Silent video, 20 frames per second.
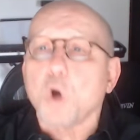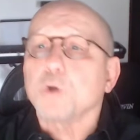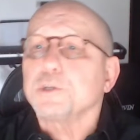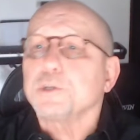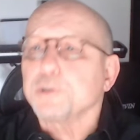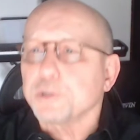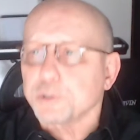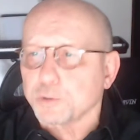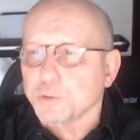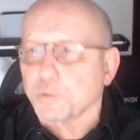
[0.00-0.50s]

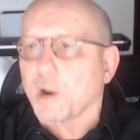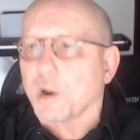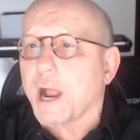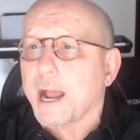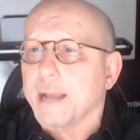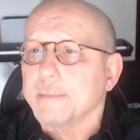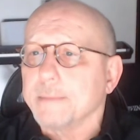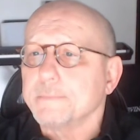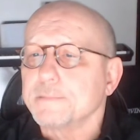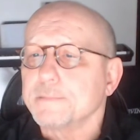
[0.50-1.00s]
all your
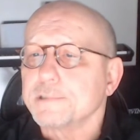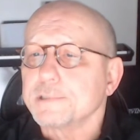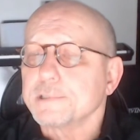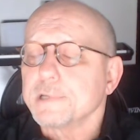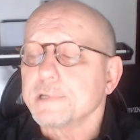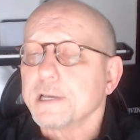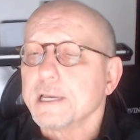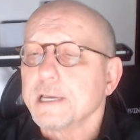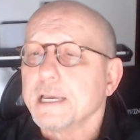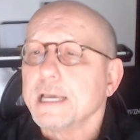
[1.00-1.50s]
tribes
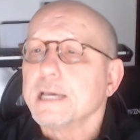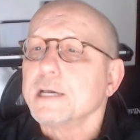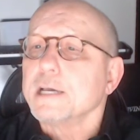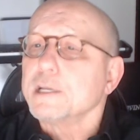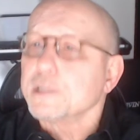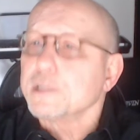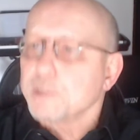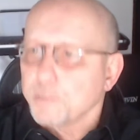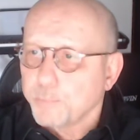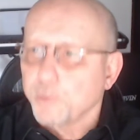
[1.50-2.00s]

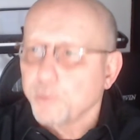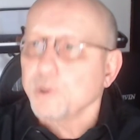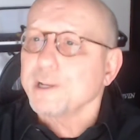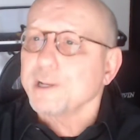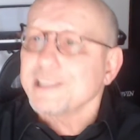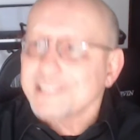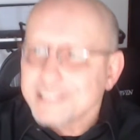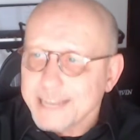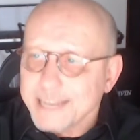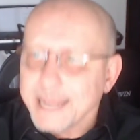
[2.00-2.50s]
to
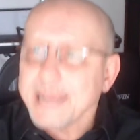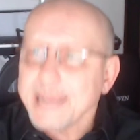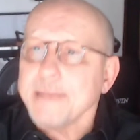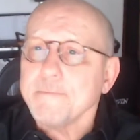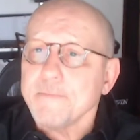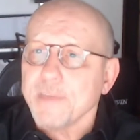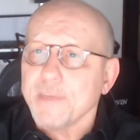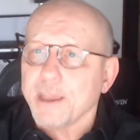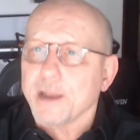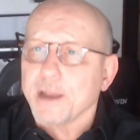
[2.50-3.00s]
put his
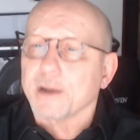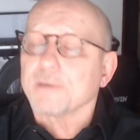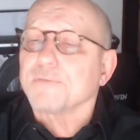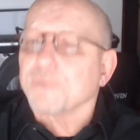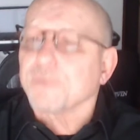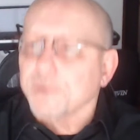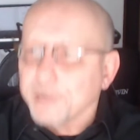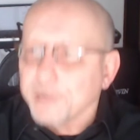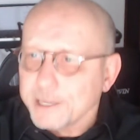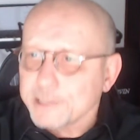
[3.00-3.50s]
name
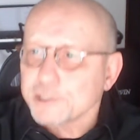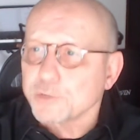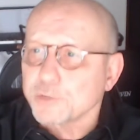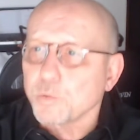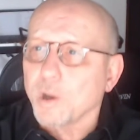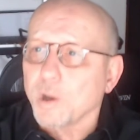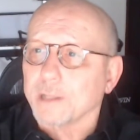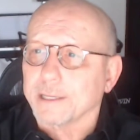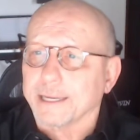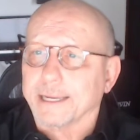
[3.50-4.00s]
there for his
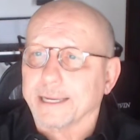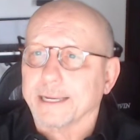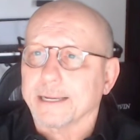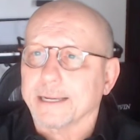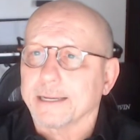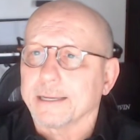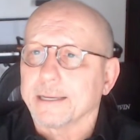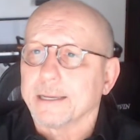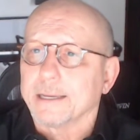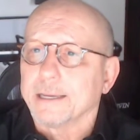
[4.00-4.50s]
dwelling.
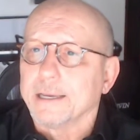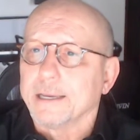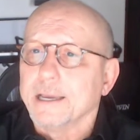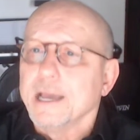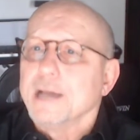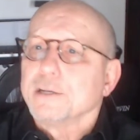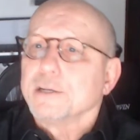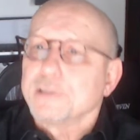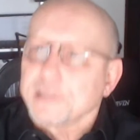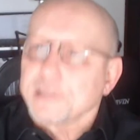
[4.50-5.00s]

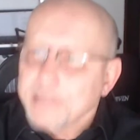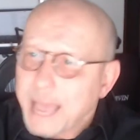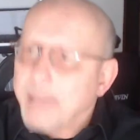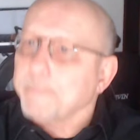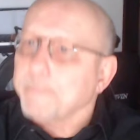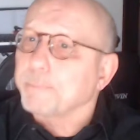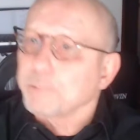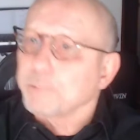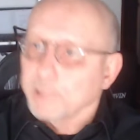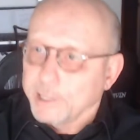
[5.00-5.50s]
To
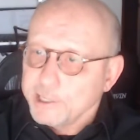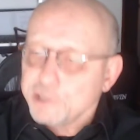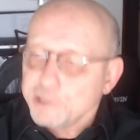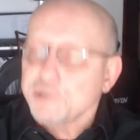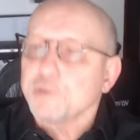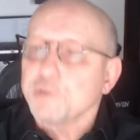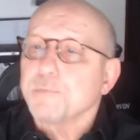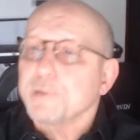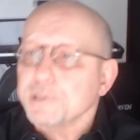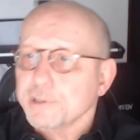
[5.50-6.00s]
that
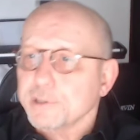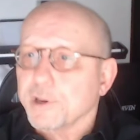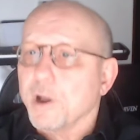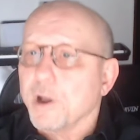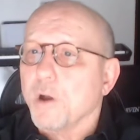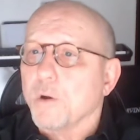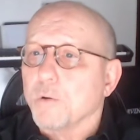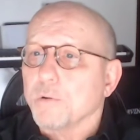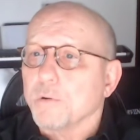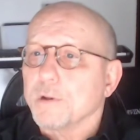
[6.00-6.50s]
place you must
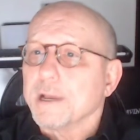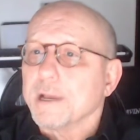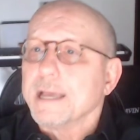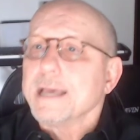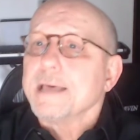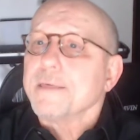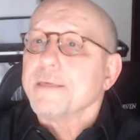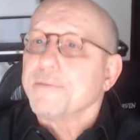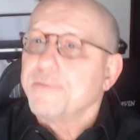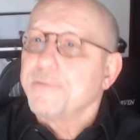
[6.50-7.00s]
go.
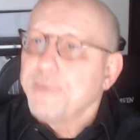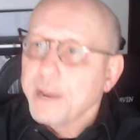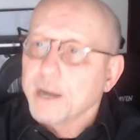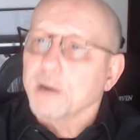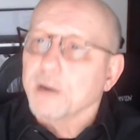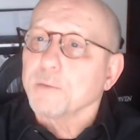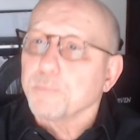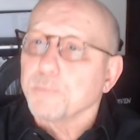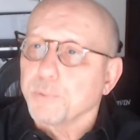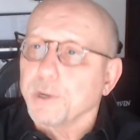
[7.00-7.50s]

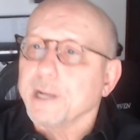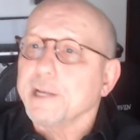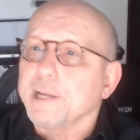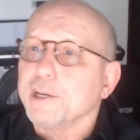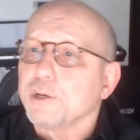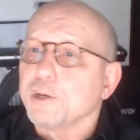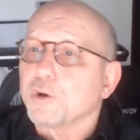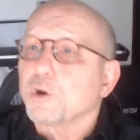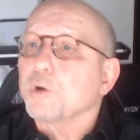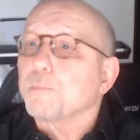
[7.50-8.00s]
There
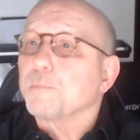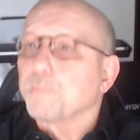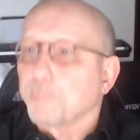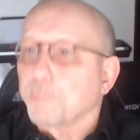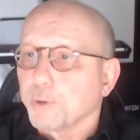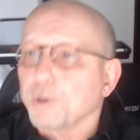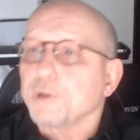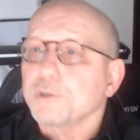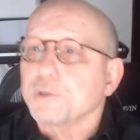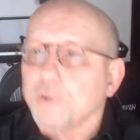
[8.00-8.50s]
bring your
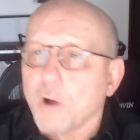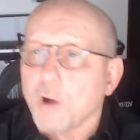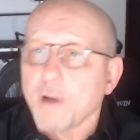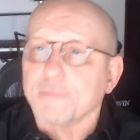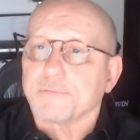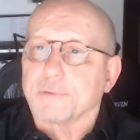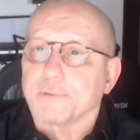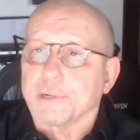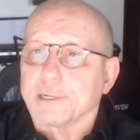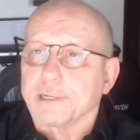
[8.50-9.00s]
burnt
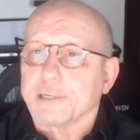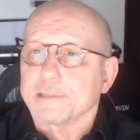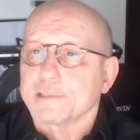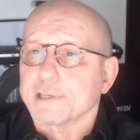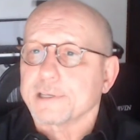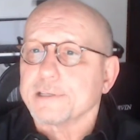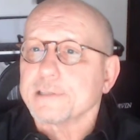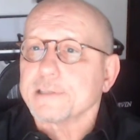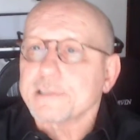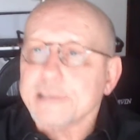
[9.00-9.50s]

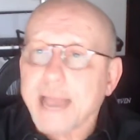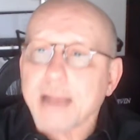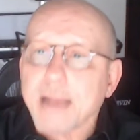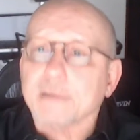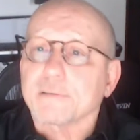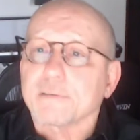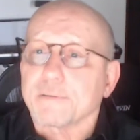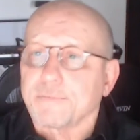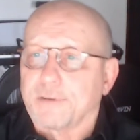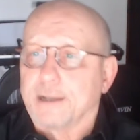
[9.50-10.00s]
offerings and
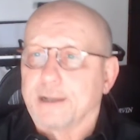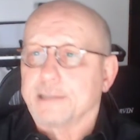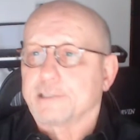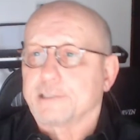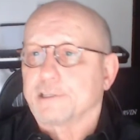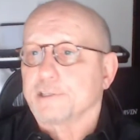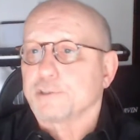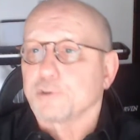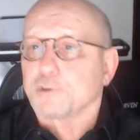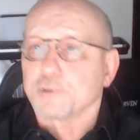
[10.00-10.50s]

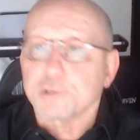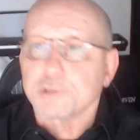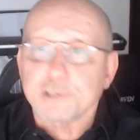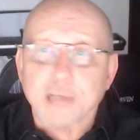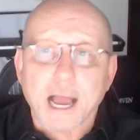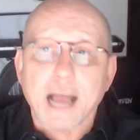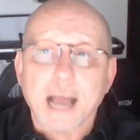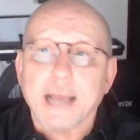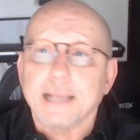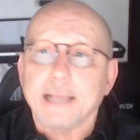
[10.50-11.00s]
sacrifices, your
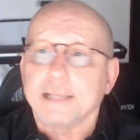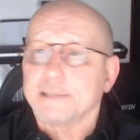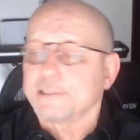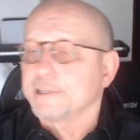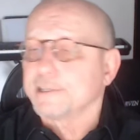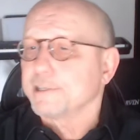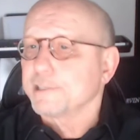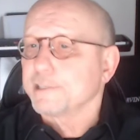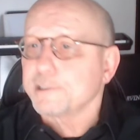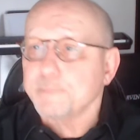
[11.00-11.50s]

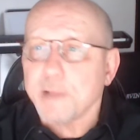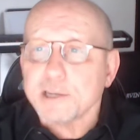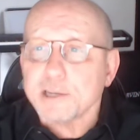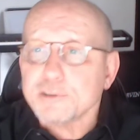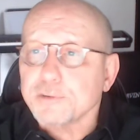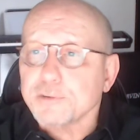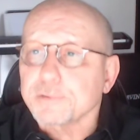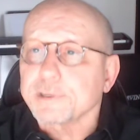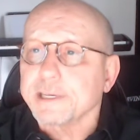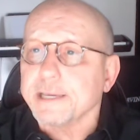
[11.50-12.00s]
tithes and
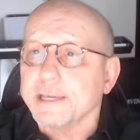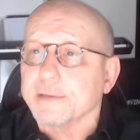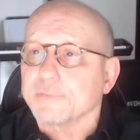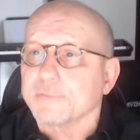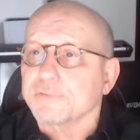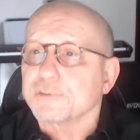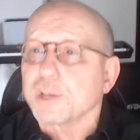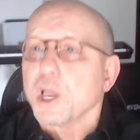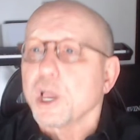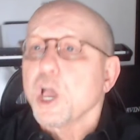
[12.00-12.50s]
special
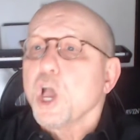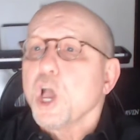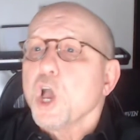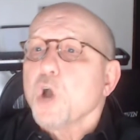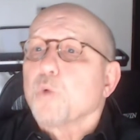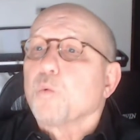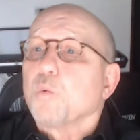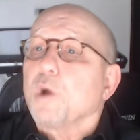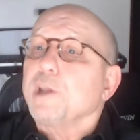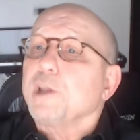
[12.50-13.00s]
gifts,
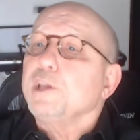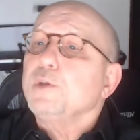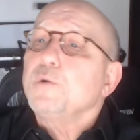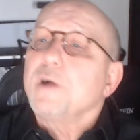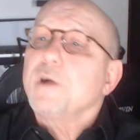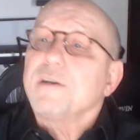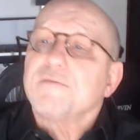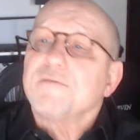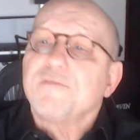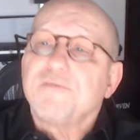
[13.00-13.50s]
what
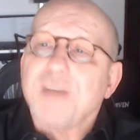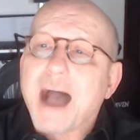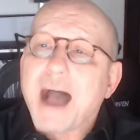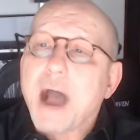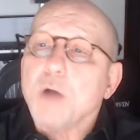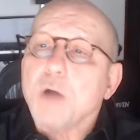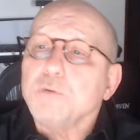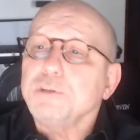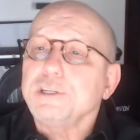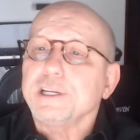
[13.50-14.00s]
you have
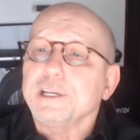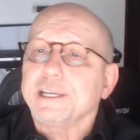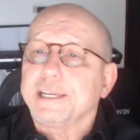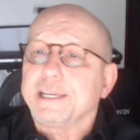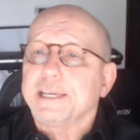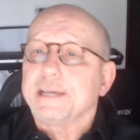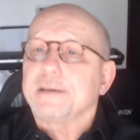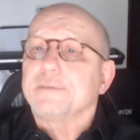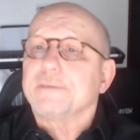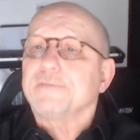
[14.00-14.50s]
vowed to
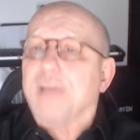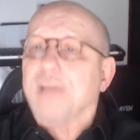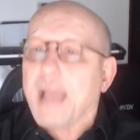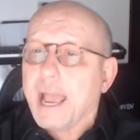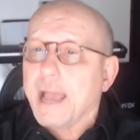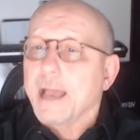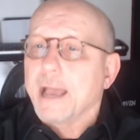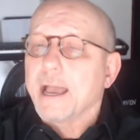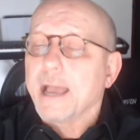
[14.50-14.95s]
give,